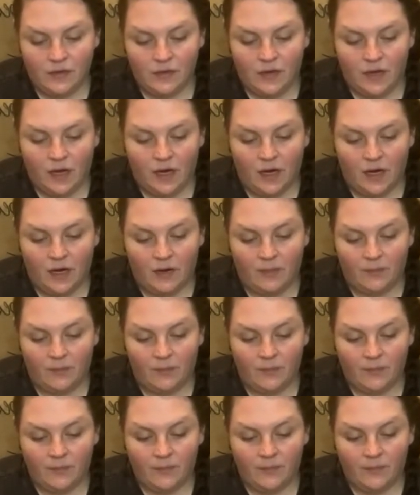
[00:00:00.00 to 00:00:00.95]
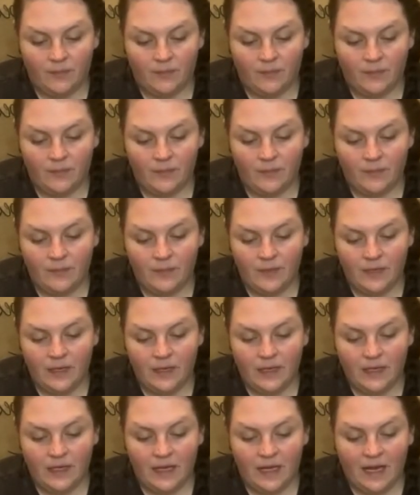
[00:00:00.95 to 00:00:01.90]
And
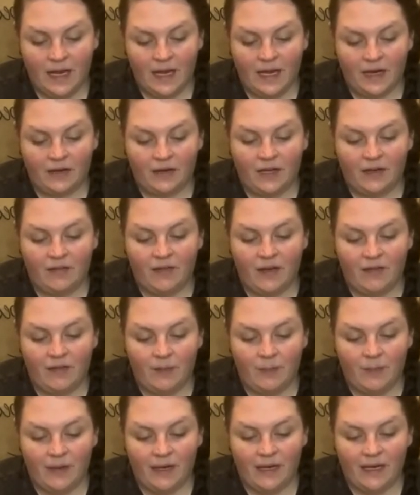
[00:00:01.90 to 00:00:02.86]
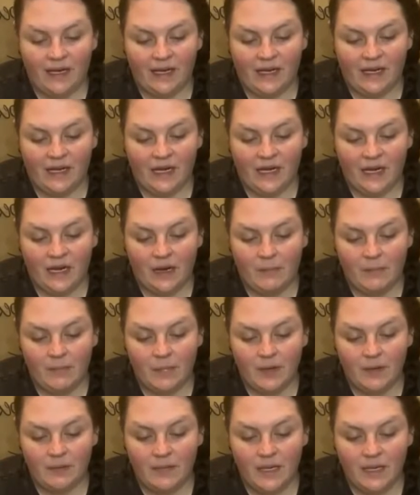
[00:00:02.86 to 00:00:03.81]
I'll give everybody a number
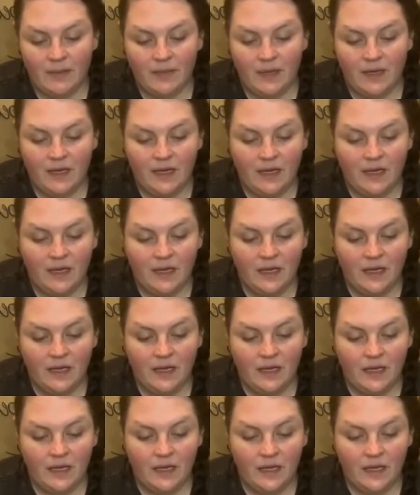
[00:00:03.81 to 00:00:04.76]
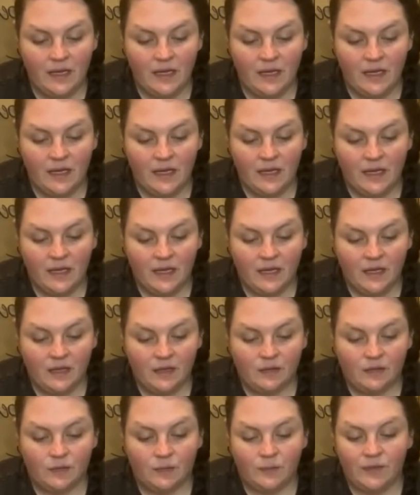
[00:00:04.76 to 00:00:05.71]
maybe.
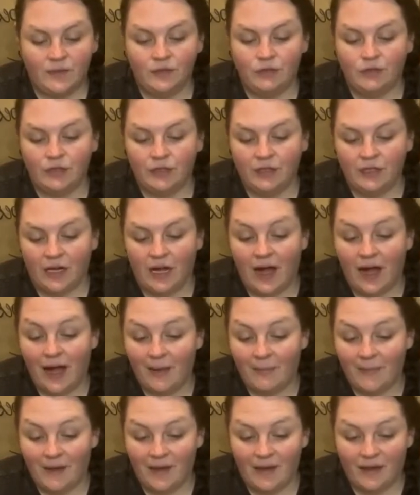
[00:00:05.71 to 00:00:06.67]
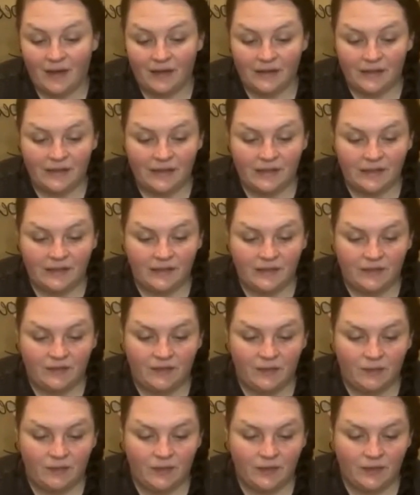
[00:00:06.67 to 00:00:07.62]
So be sure to comment on these if
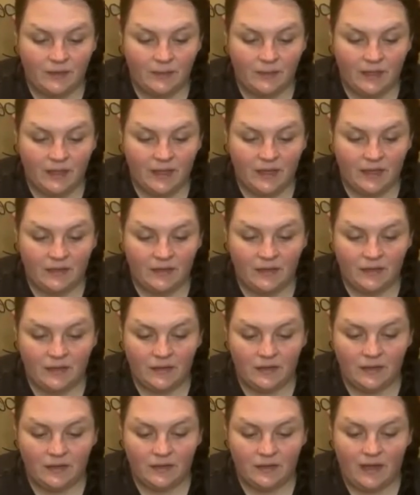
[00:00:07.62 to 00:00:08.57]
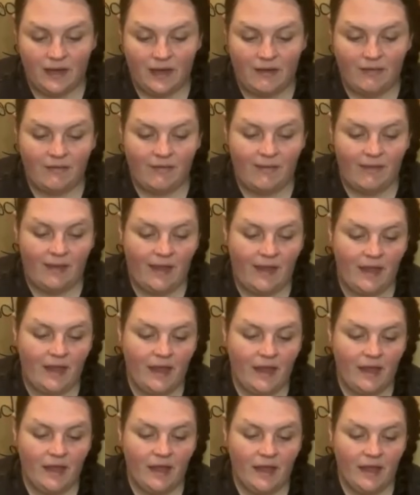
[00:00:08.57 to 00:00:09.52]
you want to be entered, so that way,
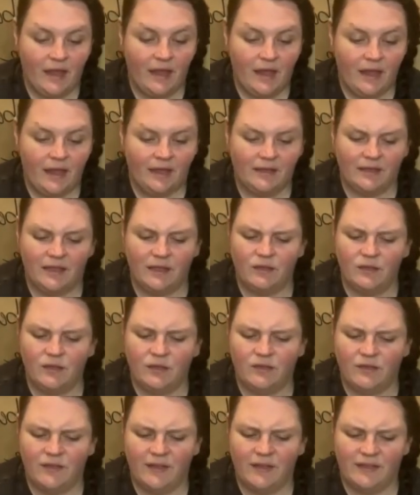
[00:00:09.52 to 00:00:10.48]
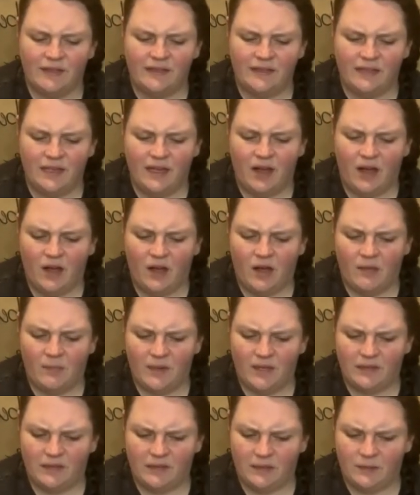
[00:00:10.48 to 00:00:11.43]
because I don't know if I can see all
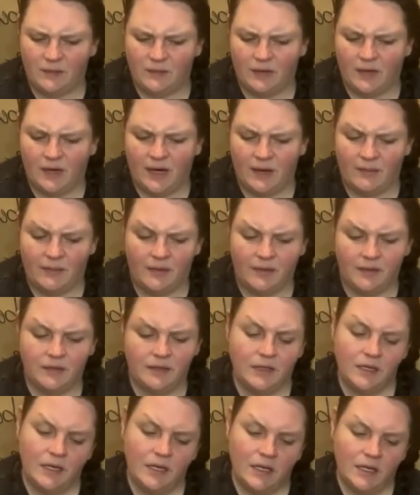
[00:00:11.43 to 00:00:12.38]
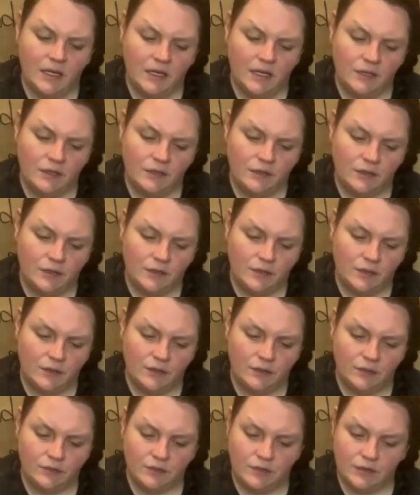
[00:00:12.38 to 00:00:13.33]
my subscribers.
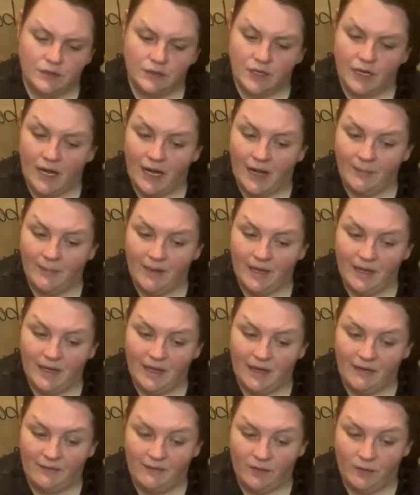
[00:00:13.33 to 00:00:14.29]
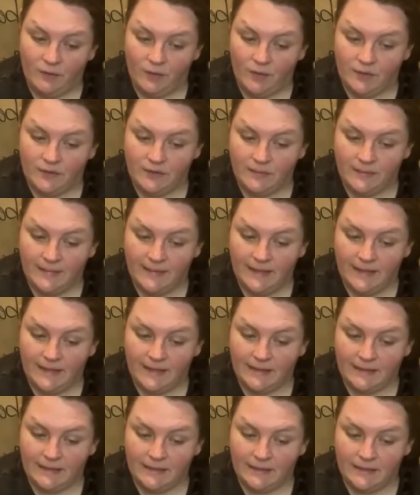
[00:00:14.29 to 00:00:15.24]
So just comment if you want to be
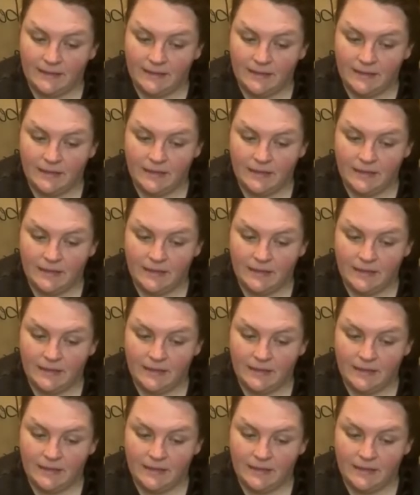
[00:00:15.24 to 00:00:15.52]
entered,